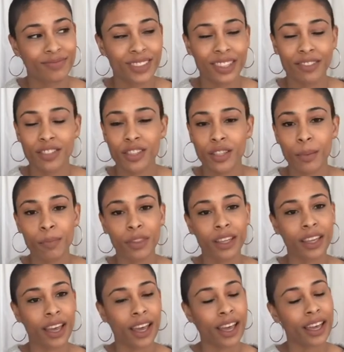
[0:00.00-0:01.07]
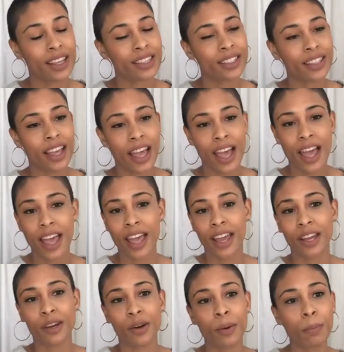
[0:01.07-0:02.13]
if something has
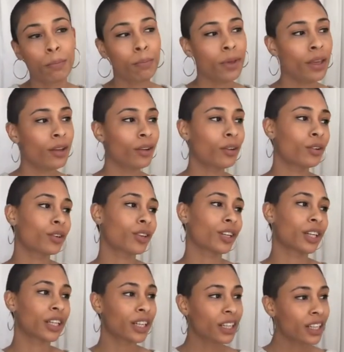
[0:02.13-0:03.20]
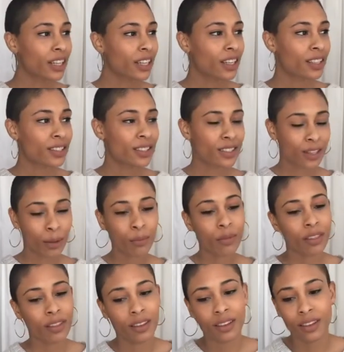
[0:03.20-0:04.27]
egg or milk or
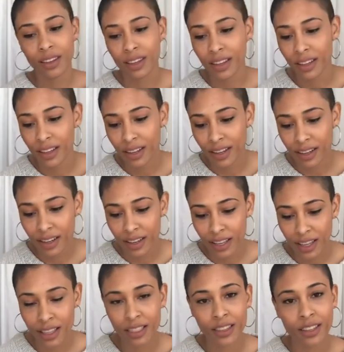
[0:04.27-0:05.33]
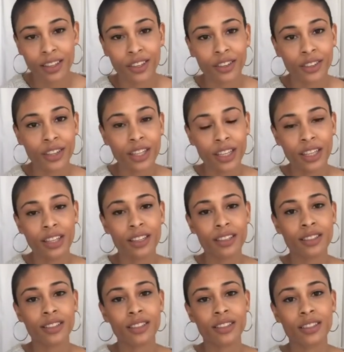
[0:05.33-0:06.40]
something in the
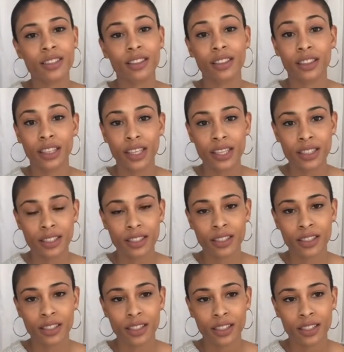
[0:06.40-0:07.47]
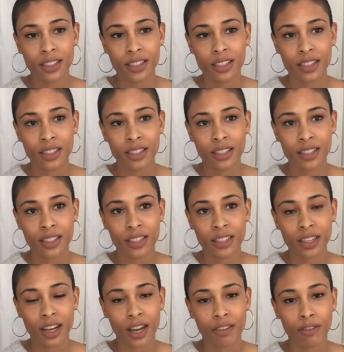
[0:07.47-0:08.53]
ingredients list
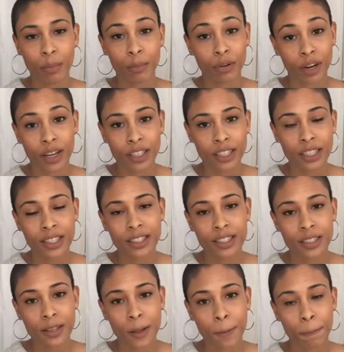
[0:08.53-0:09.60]
of a product,